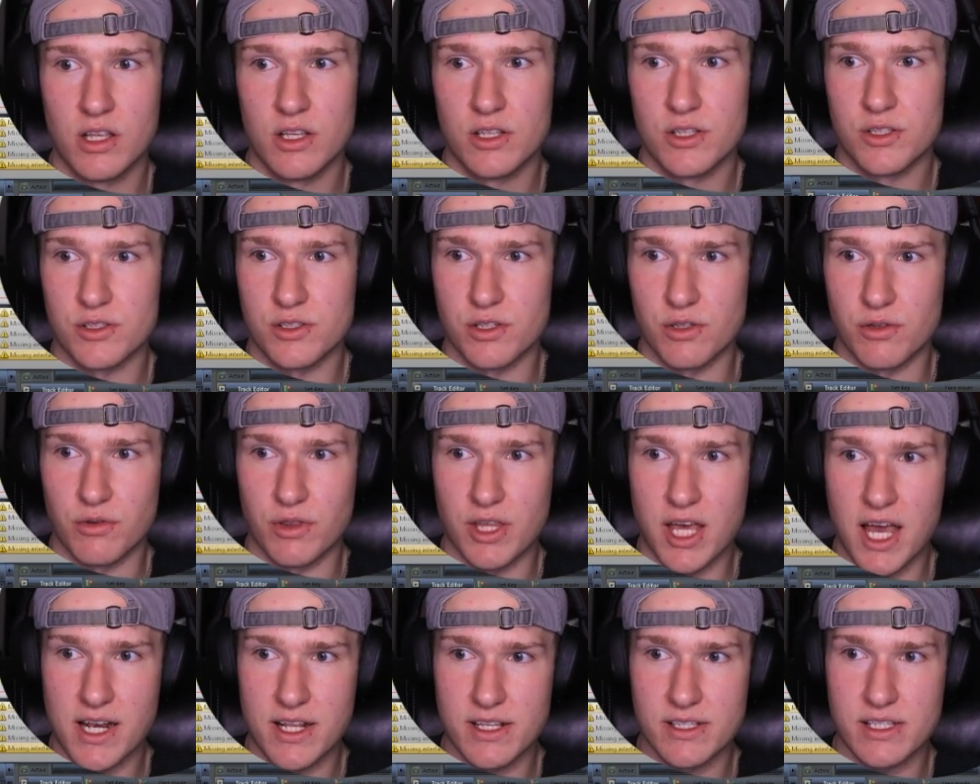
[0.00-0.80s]
So
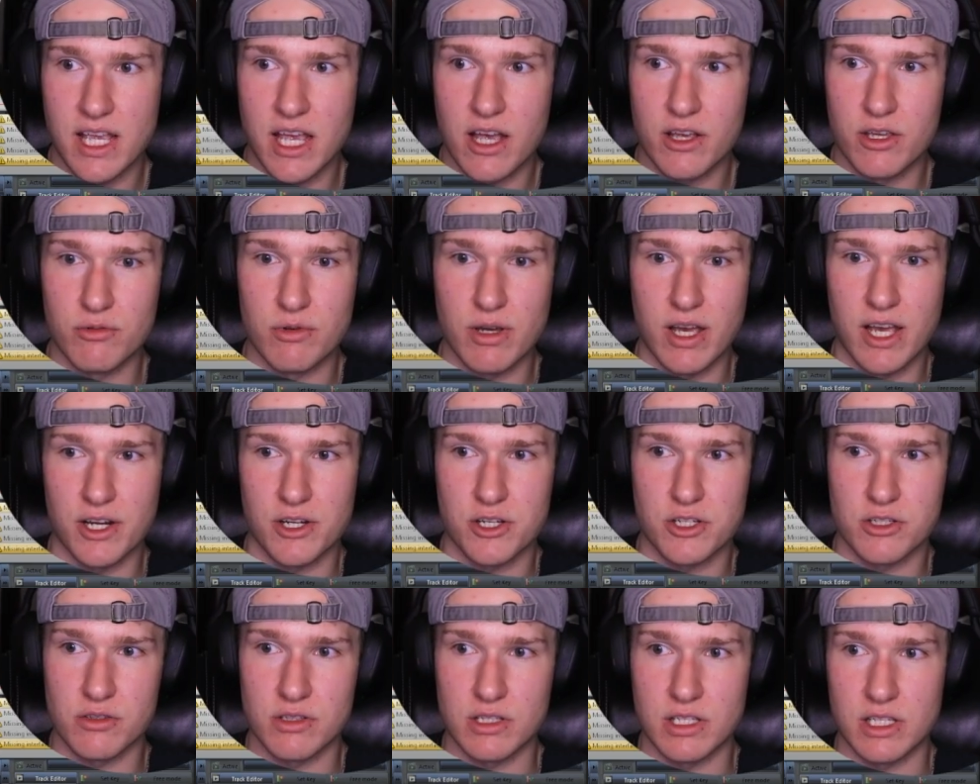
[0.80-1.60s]
that is how you
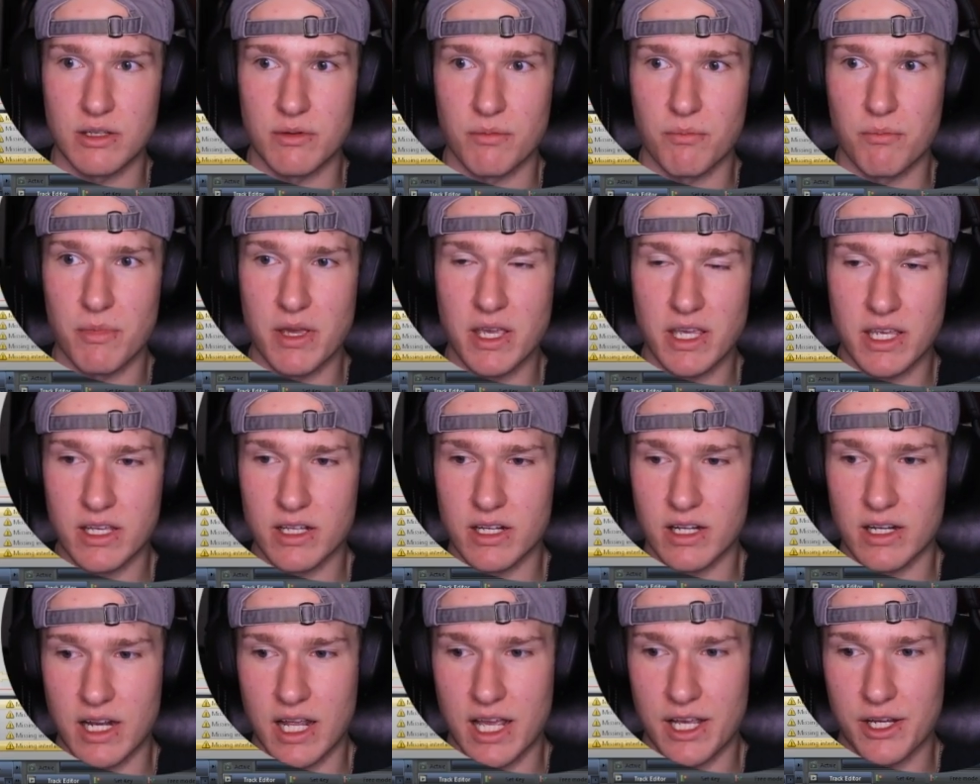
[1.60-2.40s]
actually make it
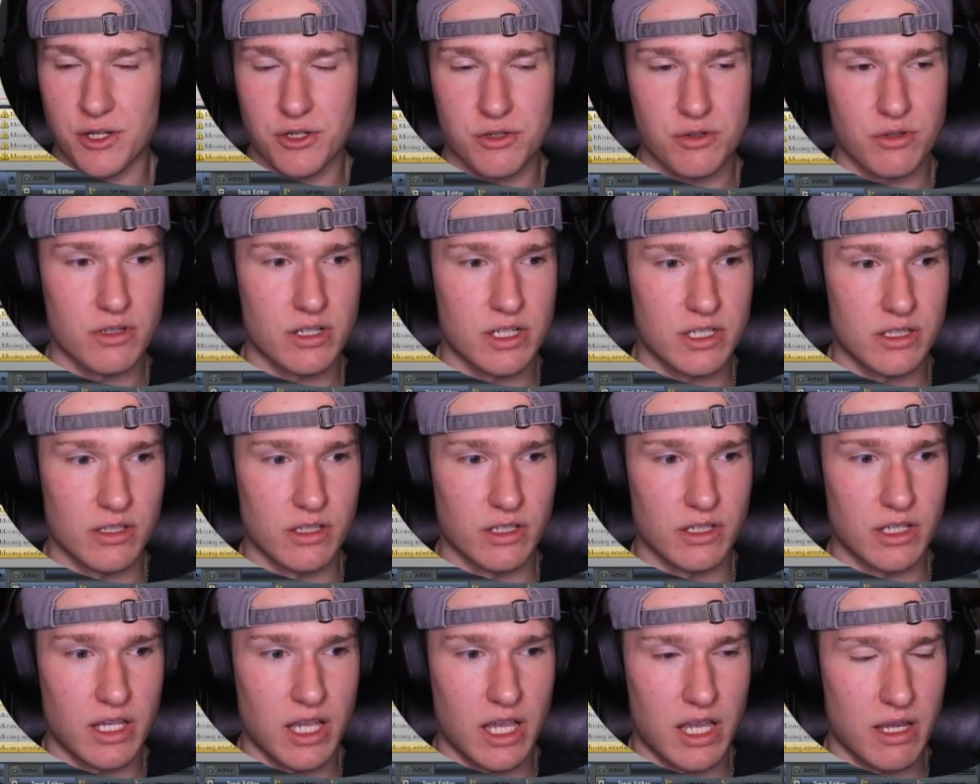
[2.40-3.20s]
an extra in the
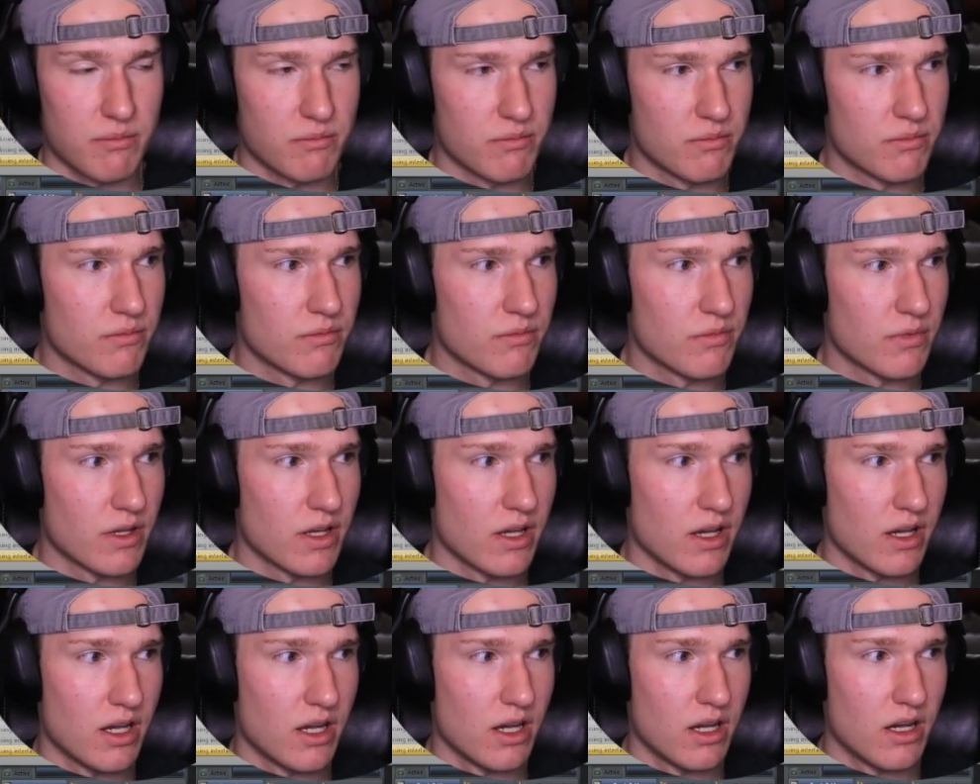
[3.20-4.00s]
game
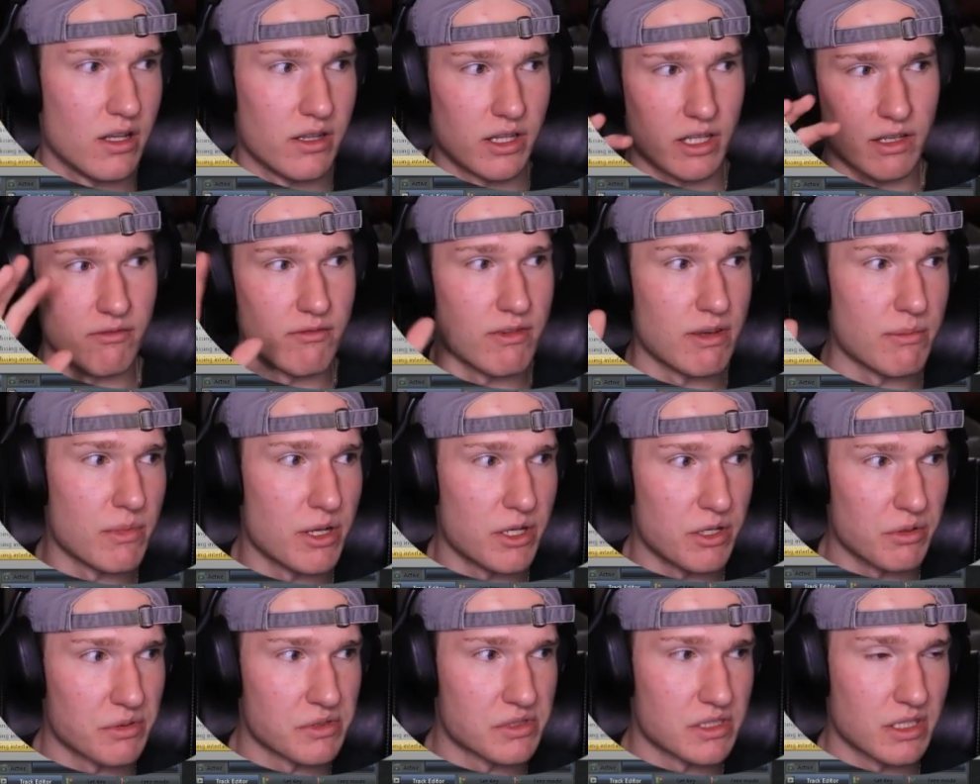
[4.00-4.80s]
on like V
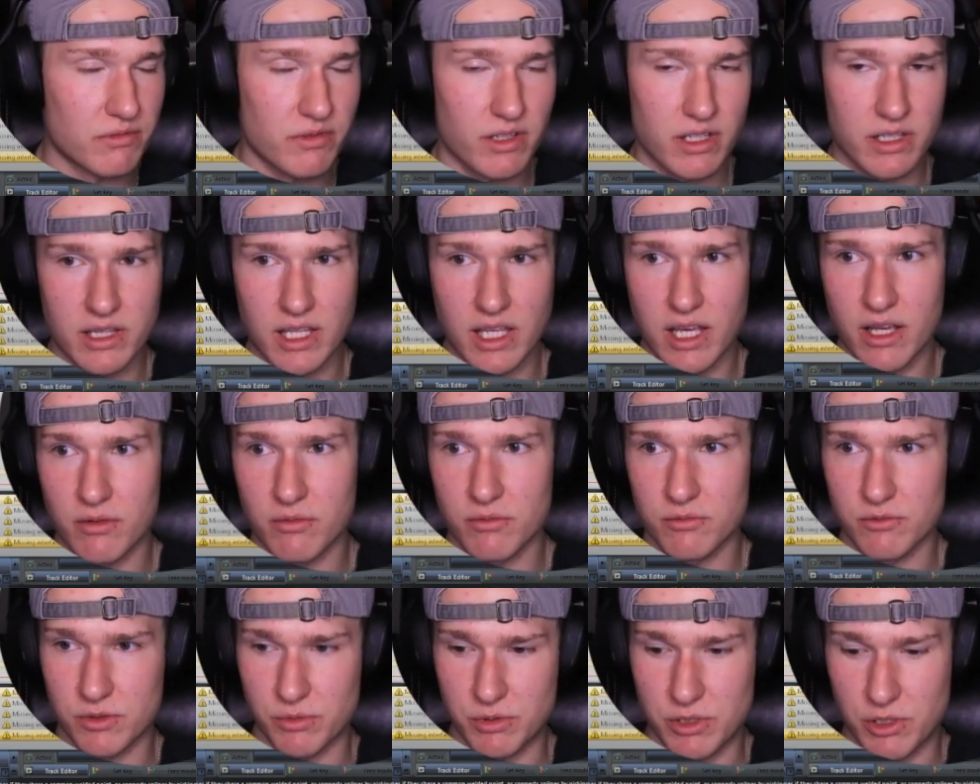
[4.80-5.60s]
menu and stuff like that.
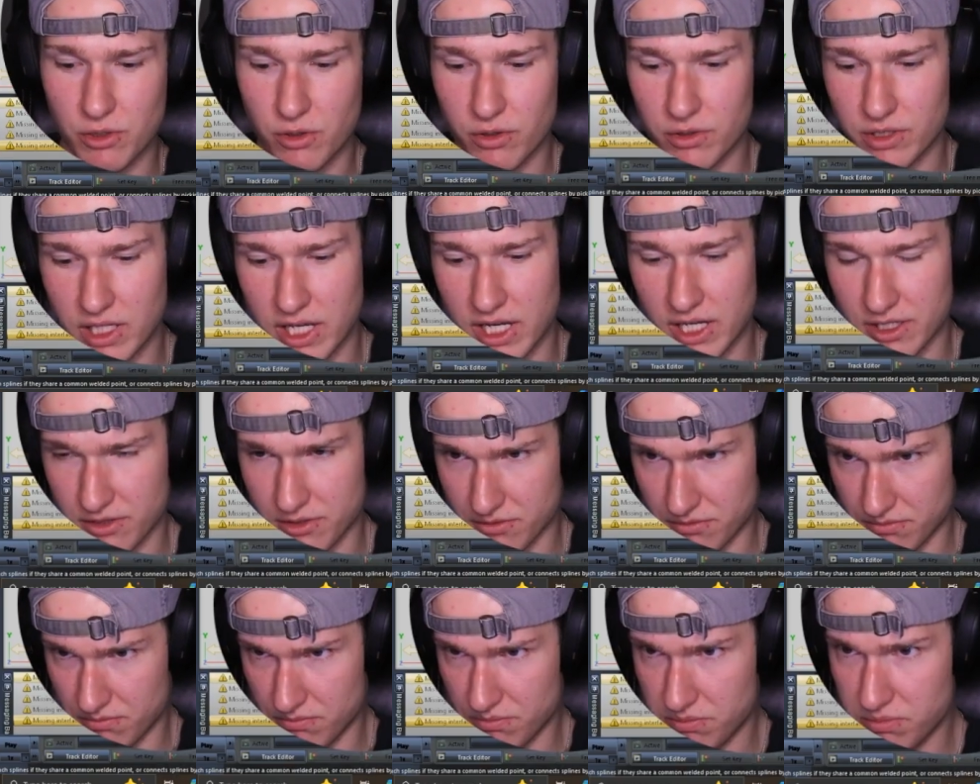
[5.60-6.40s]
So when you go on
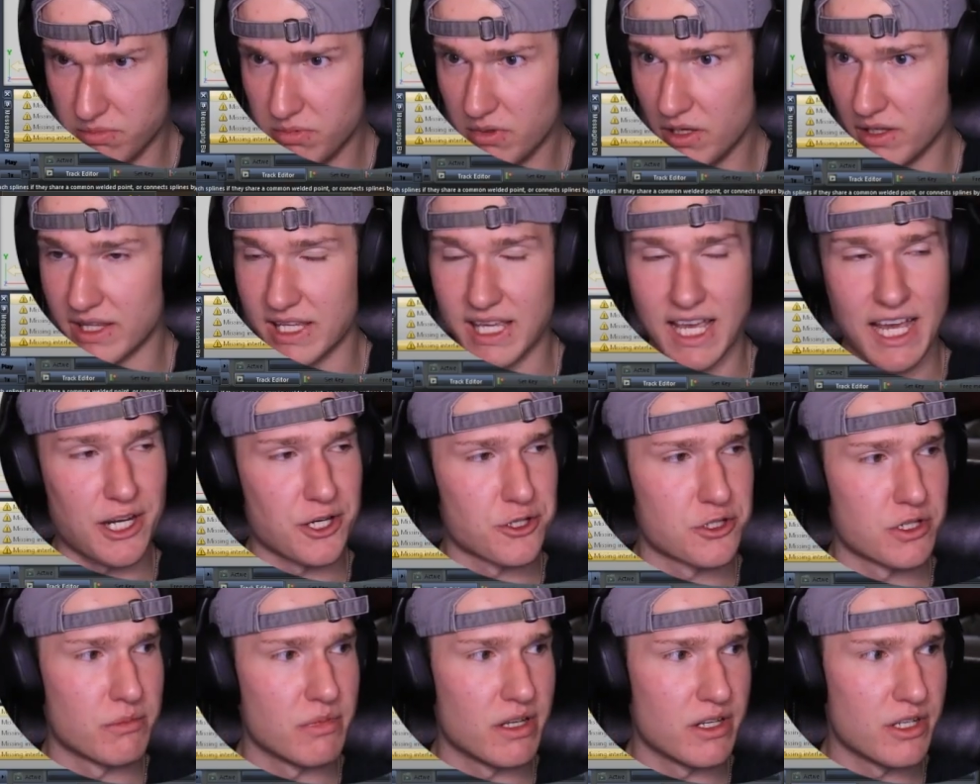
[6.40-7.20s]
the
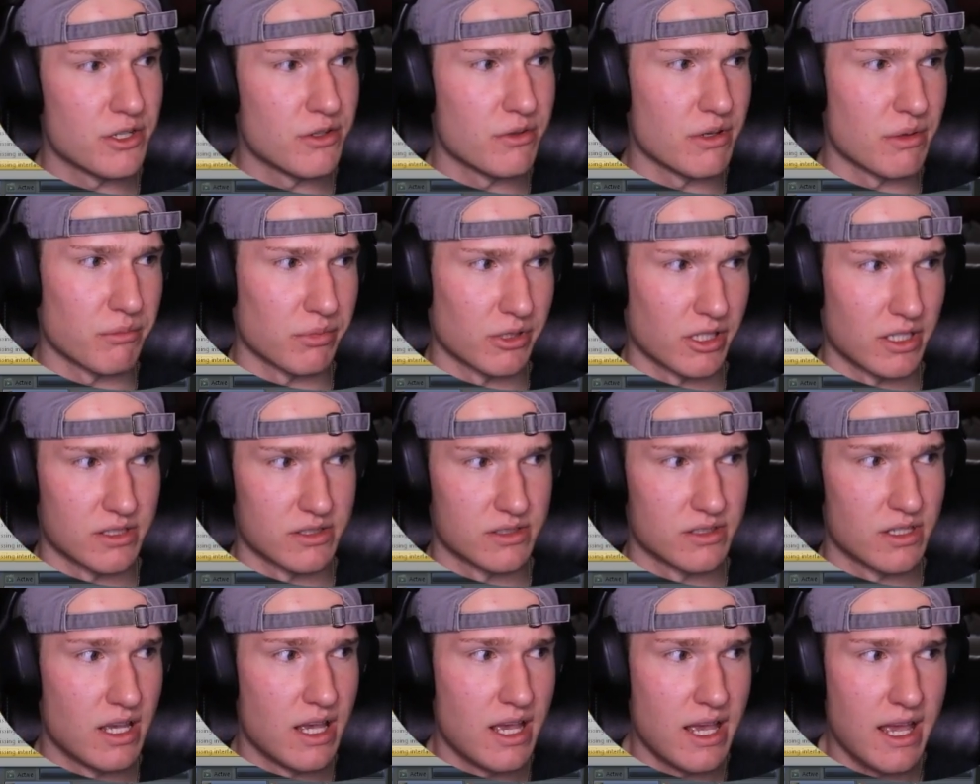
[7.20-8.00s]
extra menu and press
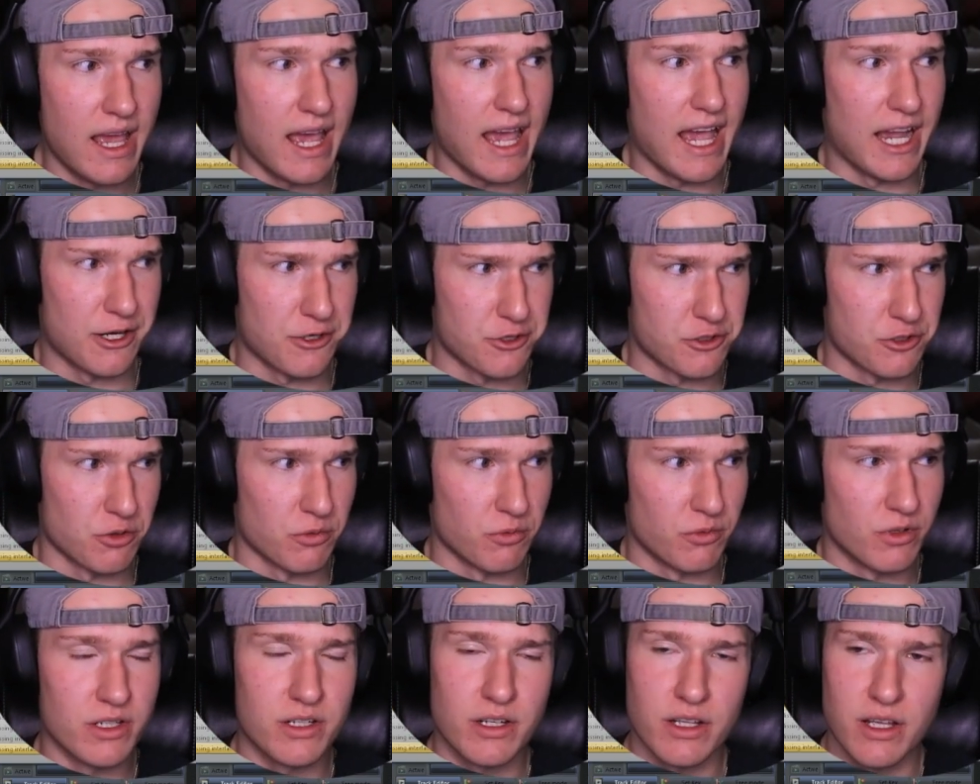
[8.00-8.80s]
extra
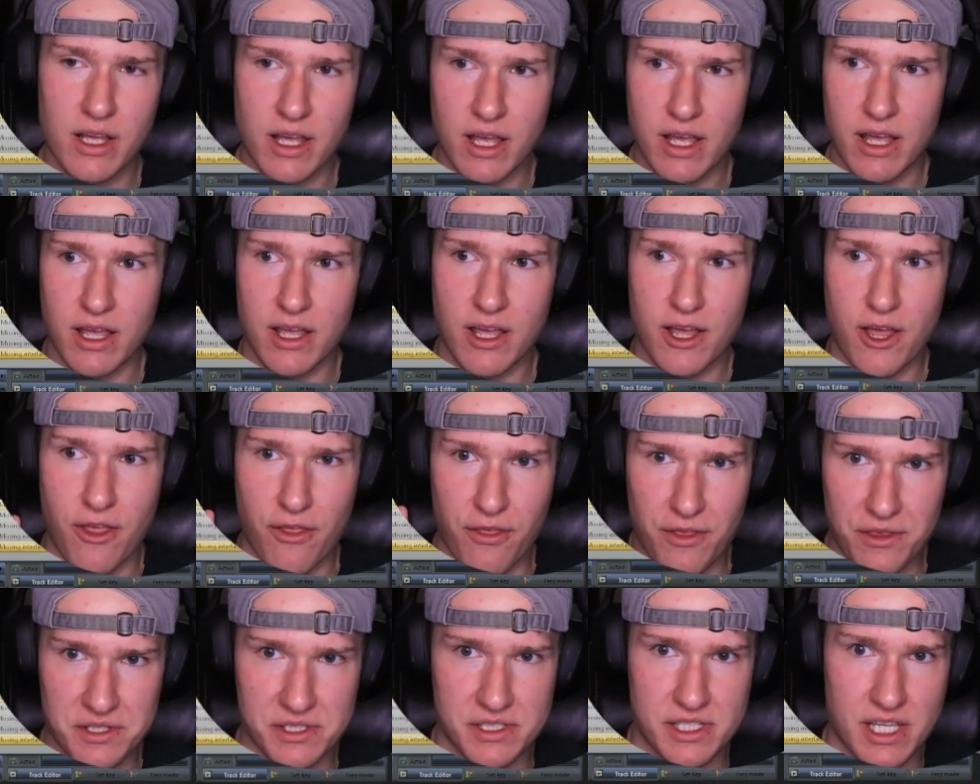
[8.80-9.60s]
1,
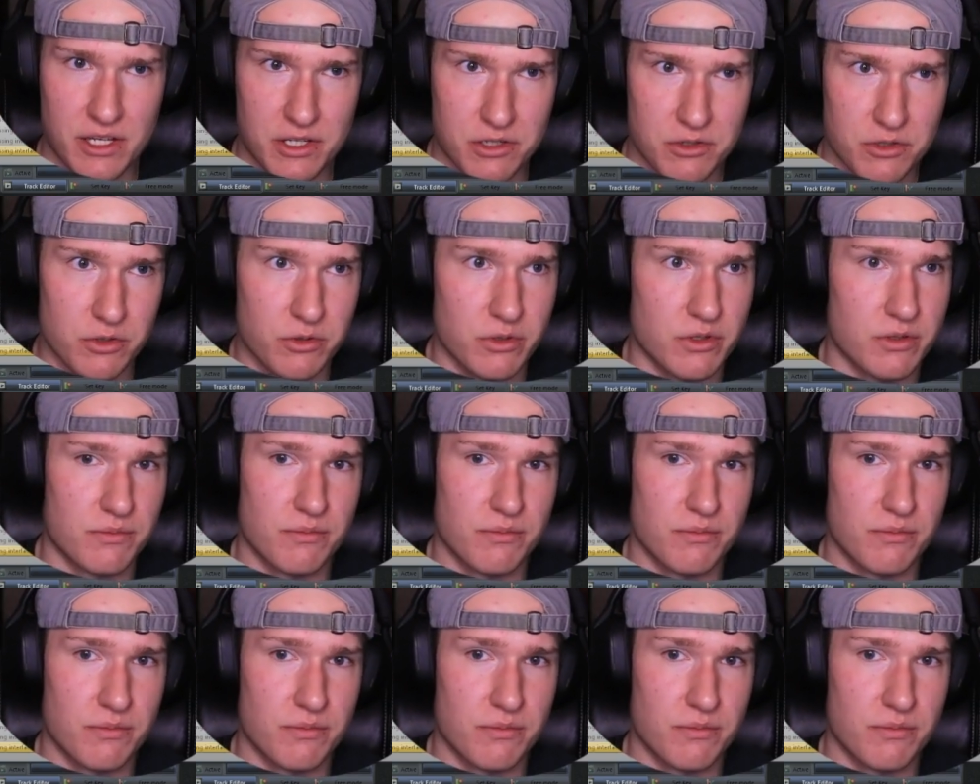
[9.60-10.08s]
this is how you do it.